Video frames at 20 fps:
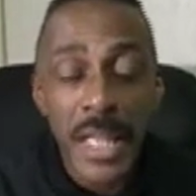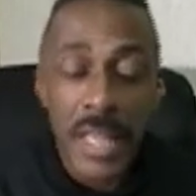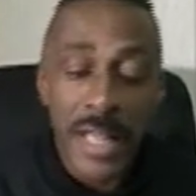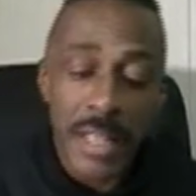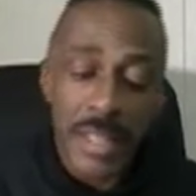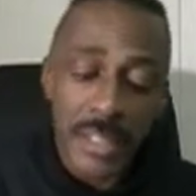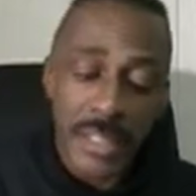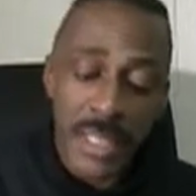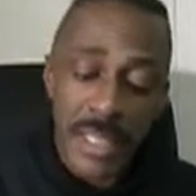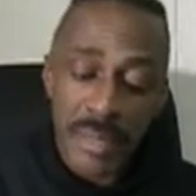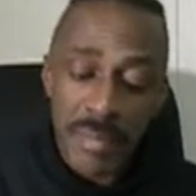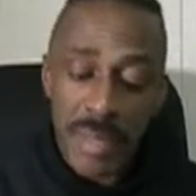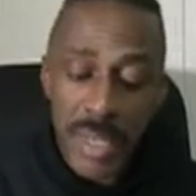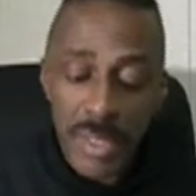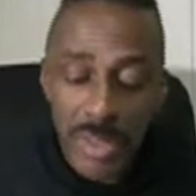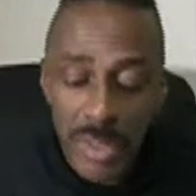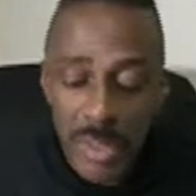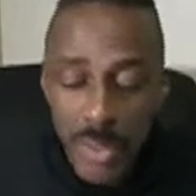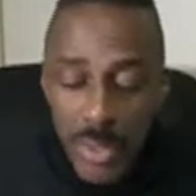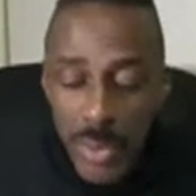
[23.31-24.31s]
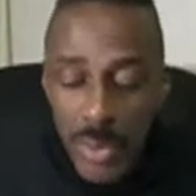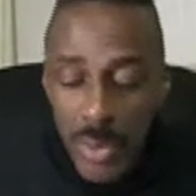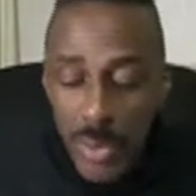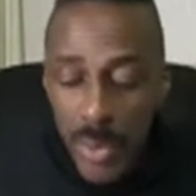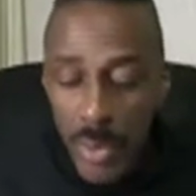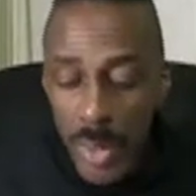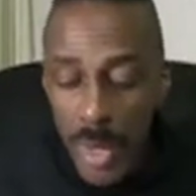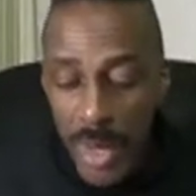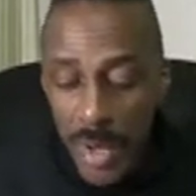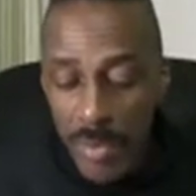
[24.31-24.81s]
Now, 6 Metal,
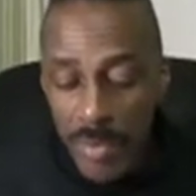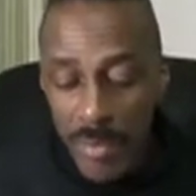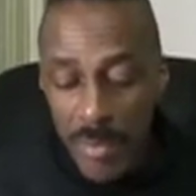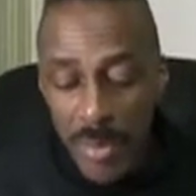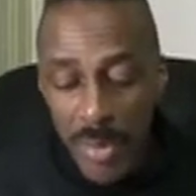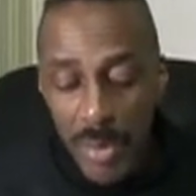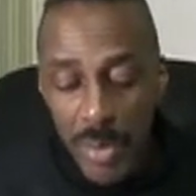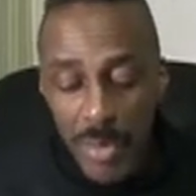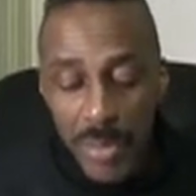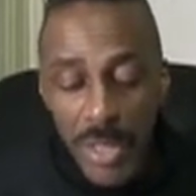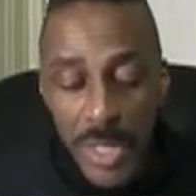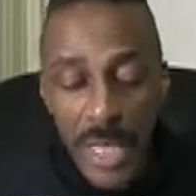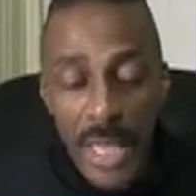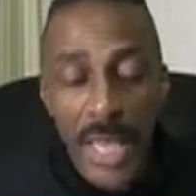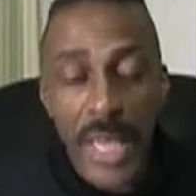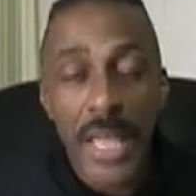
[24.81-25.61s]
you have moved